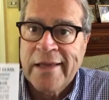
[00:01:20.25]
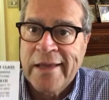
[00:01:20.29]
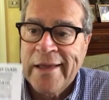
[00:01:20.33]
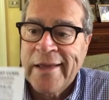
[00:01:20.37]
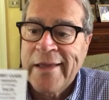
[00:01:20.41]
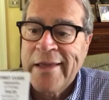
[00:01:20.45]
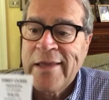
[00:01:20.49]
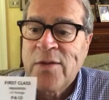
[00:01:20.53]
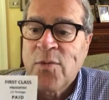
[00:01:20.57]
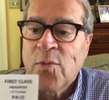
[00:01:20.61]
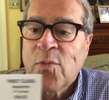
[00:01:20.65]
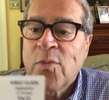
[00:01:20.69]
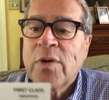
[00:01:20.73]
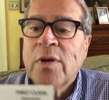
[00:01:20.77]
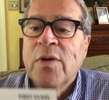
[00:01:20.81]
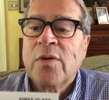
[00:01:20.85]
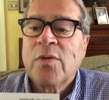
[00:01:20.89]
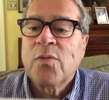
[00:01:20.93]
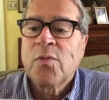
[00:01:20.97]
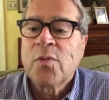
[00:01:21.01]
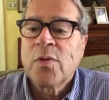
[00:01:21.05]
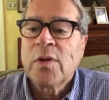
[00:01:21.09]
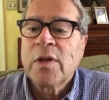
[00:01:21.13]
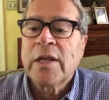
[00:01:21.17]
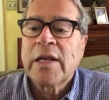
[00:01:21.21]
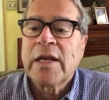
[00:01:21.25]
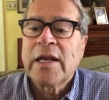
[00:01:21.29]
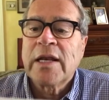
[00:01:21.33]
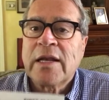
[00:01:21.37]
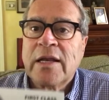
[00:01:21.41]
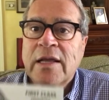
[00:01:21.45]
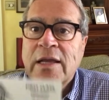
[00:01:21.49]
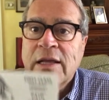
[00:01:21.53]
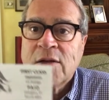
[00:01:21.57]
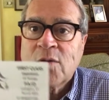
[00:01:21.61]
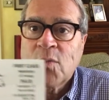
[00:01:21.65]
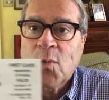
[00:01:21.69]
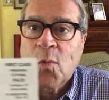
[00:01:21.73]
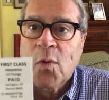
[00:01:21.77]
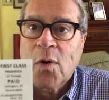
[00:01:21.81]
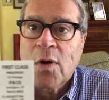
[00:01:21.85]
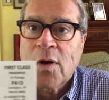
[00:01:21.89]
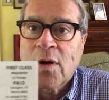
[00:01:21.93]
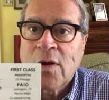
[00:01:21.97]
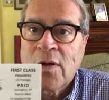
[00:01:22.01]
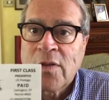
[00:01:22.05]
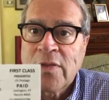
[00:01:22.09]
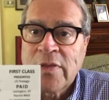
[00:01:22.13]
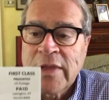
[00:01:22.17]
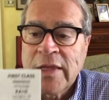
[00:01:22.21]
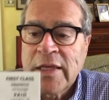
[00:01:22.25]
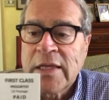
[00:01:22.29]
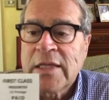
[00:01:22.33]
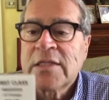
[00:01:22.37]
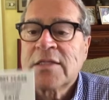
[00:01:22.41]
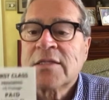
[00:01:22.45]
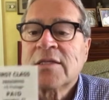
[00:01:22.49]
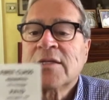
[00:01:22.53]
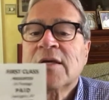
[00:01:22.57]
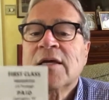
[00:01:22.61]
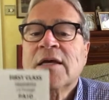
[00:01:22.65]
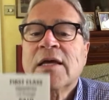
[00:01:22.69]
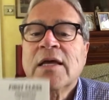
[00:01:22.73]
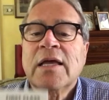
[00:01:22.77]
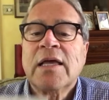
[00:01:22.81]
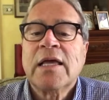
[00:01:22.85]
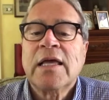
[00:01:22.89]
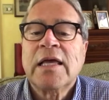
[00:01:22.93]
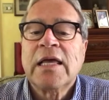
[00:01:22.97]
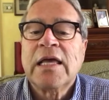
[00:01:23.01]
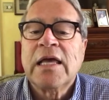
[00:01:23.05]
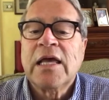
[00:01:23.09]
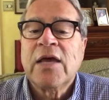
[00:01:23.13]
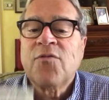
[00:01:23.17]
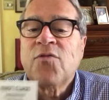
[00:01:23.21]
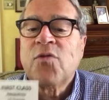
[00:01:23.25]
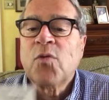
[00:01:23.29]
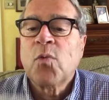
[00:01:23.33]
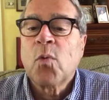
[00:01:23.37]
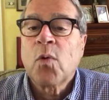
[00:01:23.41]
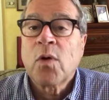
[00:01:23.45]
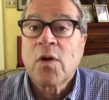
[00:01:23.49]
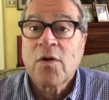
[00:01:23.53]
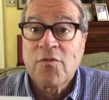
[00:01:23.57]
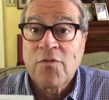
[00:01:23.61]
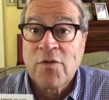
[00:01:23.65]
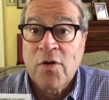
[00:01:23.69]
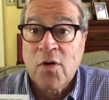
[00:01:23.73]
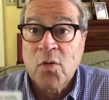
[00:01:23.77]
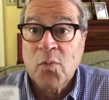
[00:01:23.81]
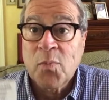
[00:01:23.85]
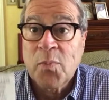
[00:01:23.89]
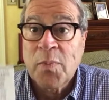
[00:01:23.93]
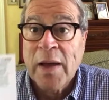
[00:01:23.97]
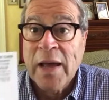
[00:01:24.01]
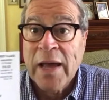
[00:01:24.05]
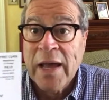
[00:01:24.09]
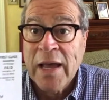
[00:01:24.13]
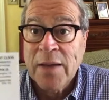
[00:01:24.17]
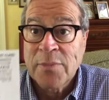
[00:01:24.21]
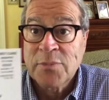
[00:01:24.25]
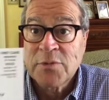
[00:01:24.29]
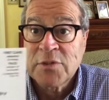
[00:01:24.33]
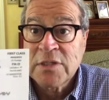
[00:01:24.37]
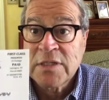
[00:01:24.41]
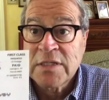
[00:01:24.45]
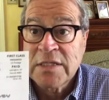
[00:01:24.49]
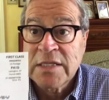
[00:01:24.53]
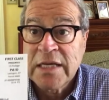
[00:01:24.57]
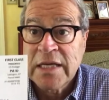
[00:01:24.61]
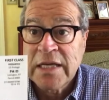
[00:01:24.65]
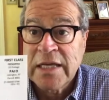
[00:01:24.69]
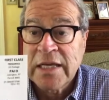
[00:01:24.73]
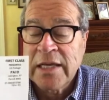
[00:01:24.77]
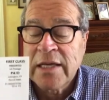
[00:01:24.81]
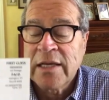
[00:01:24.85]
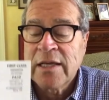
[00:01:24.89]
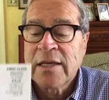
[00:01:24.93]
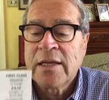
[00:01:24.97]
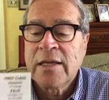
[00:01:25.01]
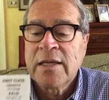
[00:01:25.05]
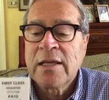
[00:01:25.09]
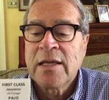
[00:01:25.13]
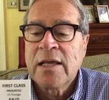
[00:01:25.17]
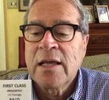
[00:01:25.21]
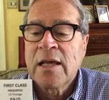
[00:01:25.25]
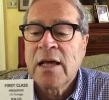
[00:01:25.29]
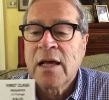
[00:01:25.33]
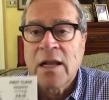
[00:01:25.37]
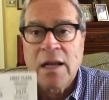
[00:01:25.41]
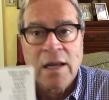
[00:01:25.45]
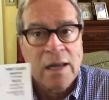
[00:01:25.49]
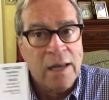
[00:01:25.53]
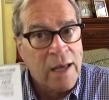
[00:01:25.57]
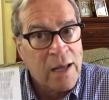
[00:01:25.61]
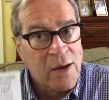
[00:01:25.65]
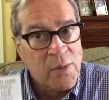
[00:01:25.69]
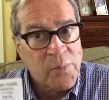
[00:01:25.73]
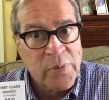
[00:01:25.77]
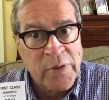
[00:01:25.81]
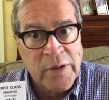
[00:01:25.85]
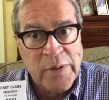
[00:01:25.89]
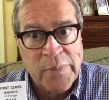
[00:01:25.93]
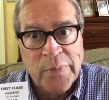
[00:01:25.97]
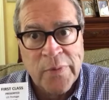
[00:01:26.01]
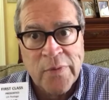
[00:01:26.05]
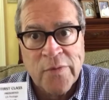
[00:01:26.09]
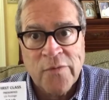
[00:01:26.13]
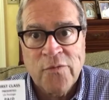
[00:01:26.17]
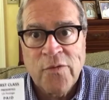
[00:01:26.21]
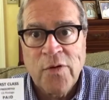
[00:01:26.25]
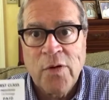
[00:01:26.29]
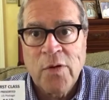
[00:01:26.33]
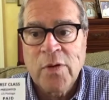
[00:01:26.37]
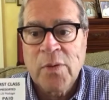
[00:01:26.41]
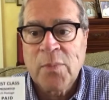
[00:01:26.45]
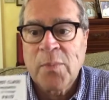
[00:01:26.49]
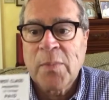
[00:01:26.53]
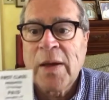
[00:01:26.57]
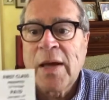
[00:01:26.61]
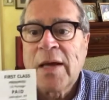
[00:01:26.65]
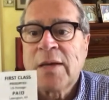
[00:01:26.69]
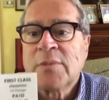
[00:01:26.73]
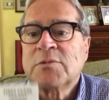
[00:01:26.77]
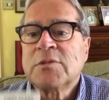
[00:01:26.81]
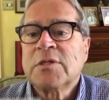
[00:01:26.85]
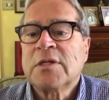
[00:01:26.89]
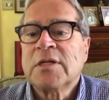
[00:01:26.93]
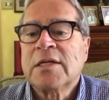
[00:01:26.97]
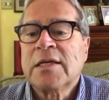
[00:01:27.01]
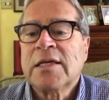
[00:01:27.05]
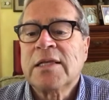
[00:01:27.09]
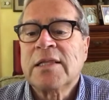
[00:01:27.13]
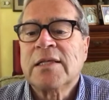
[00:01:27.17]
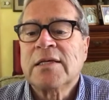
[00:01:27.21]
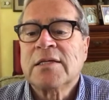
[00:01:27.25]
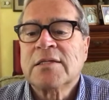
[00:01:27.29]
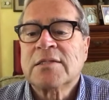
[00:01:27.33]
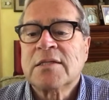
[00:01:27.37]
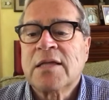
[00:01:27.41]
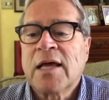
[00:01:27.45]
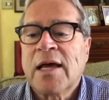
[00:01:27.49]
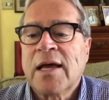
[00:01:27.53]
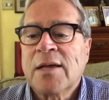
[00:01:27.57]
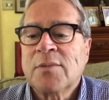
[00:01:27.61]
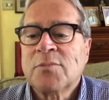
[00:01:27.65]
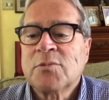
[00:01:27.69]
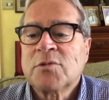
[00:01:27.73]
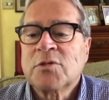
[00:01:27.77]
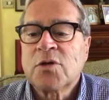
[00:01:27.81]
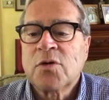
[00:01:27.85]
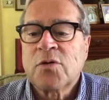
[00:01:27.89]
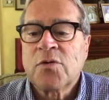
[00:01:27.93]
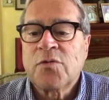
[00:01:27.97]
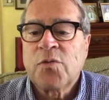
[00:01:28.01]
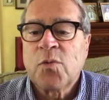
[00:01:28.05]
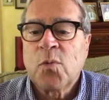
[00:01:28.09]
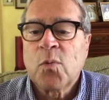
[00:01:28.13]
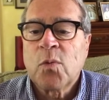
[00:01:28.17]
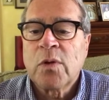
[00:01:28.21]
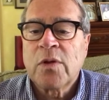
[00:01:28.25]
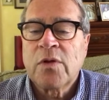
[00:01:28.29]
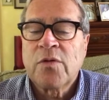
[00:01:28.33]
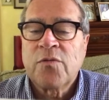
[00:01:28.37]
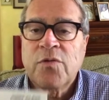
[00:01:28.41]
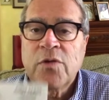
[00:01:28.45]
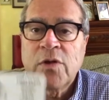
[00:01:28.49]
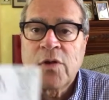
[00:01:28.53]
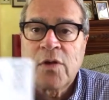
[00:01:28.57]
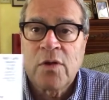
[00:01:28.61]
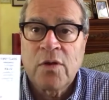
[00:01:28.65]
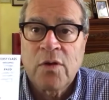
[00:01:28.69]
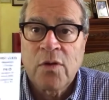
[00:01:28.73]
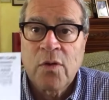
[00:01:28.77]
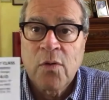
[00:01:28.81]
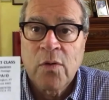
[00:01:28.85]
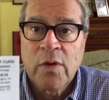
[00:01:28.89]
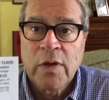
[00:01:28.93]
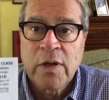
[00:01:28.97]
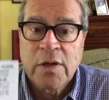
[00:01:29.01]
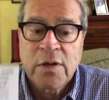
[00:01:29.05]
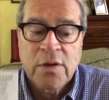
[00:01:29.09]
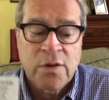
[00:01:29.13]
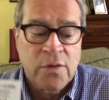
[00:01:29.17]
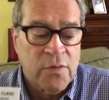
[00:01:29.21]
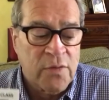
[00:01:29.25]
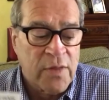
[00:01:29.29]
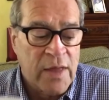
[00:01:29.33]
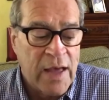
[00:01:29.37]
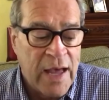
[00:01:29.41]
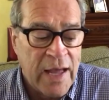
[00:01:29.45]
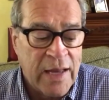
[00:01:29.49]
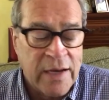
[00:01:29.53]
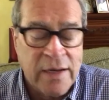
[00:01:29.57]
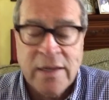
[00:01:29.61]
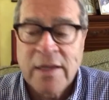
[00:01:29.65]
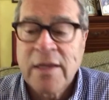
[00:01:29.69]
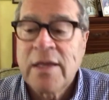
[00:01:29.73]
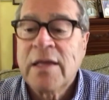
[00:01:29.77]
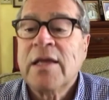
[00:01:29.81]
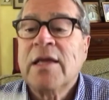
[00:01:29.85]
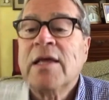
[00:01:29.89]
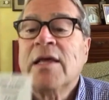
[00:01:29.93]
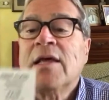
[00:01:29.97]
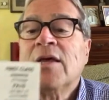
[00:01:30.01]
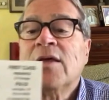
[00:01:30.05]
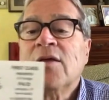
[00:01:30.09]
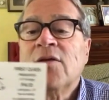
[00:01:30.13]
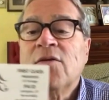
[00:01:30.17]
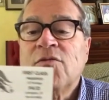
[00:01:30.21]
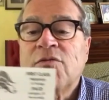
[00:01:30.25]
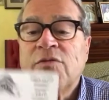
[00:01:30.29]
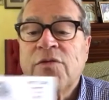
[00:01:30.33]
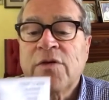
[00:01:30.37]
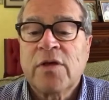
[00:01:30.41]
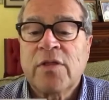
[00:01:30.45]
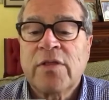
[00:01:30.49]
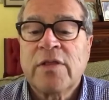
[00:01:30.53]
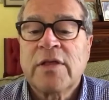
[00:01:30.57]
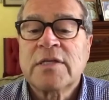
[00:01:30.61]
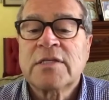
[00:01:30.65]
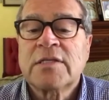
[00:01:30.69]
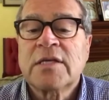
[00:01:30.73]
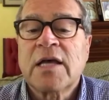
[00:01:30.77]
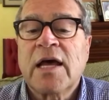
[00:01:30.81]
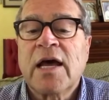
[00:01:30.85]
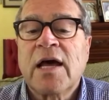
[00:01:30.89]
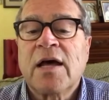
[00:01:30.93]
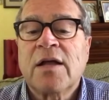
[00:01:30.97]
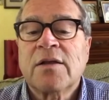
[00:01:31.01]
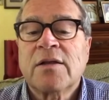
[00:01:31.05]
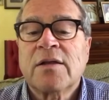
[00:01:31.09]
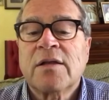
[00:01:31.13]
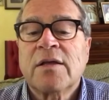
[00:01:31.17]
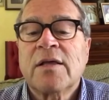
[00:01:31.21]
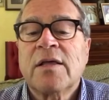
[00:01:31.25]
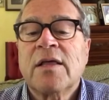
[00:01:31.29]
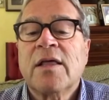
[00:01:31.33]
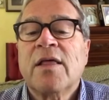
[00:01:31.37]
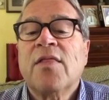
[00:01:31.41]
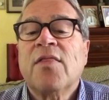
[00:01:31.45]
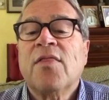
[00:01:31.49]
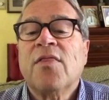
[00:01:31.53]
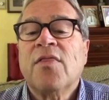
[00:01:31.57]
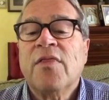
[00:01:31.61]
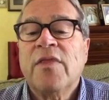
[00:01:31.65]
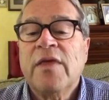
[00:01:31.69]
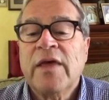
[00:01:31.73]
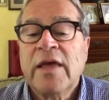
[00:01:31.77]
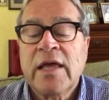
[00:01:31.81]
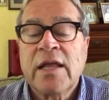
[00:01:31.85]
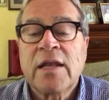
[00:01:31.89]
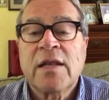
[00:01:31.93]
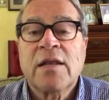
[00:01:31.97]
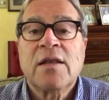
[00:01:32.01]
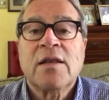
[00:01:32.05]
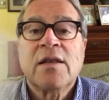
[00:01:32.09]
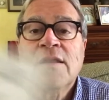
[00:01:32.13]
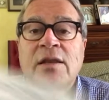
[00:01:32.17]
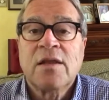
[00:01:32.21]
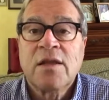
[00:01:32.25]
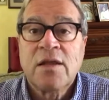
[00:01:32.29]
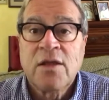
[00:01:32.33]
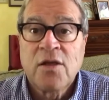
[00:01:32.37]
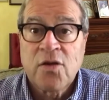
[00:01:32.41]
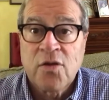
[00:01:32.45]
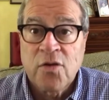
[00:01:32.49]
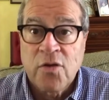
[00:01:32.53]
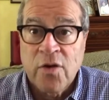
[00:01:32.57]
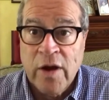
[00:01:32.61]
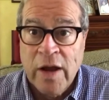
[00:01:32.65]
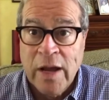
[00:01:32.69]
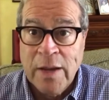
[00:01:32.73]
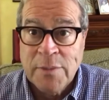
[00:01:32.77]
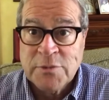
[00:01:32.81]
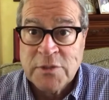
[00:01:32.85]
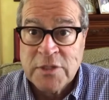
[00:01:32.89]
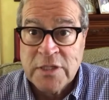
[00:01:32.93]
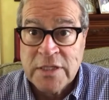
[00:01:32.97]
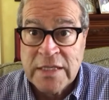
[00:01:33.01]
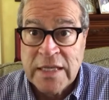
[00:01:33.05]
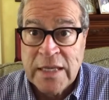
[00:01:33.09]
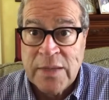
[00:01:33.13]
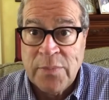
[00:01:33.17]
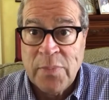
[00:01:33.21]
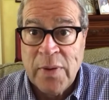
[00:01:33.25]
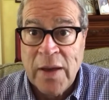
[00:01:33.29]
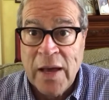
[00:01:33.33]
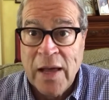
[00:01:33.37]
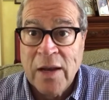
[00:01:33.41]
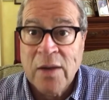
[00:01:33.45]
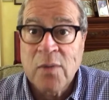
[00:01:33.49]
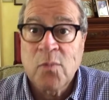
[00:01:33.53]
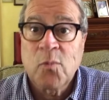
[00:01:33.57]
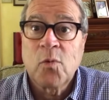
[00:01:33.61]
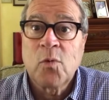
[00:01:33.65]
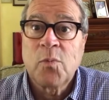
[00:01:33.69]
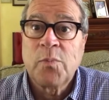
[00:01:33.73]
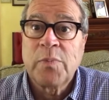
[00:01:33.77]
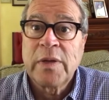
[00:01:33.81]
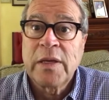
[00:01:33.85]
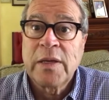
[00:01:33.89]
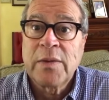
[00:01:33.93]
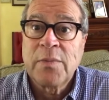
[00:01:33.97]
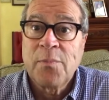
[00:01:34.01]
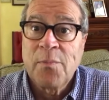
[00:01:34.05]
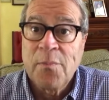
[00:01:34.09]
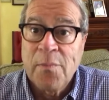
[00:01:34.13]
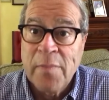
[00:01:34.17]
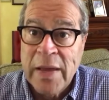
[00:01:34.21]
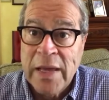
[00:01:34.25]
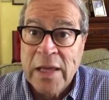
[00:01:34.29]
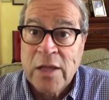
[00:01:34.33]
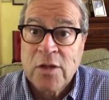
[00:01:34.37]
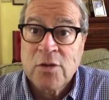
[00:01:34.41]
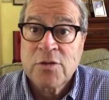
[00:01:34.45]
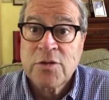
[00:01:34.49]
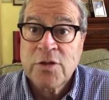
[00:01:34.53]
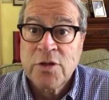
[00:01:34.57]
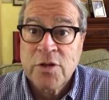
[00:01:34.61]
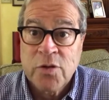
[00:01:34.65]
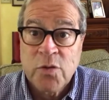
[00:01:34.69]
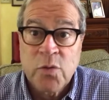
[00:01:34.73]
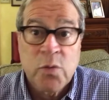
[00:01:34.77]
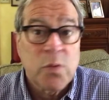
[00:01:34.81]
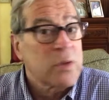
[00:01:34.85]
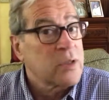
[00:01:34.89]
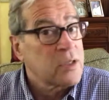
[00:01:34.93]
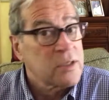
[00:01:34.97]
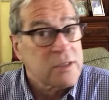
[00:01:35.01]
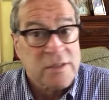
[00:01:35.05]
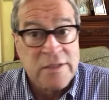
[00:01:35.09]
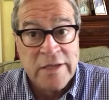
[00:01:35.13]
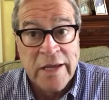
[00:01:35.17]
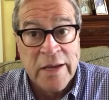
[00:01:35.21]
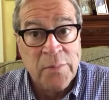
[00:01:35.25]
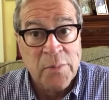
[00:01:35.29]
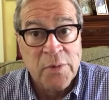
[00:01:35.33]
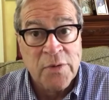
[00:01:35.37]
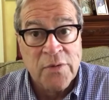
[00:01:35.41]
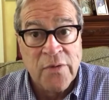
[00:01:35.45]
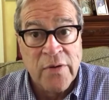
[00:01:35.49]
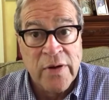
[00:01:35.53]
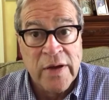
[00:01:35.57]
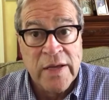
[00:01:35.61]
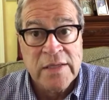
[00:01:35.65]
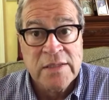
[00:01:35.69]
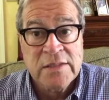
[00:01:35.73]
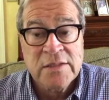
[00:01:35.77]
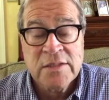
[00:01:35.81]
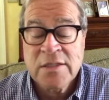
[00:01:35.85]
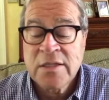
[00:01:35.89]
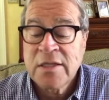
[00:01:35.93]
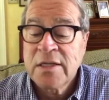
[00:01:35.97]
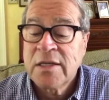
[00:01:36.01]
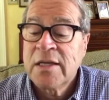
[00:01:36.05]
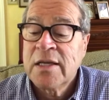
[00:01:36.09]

you really need to get to work on this if you want to vote by absentee. A lot of people are voting by absentee this time, so if you go ahead and do that, fill this out, then your absentee ballot will be mailed to you at the same address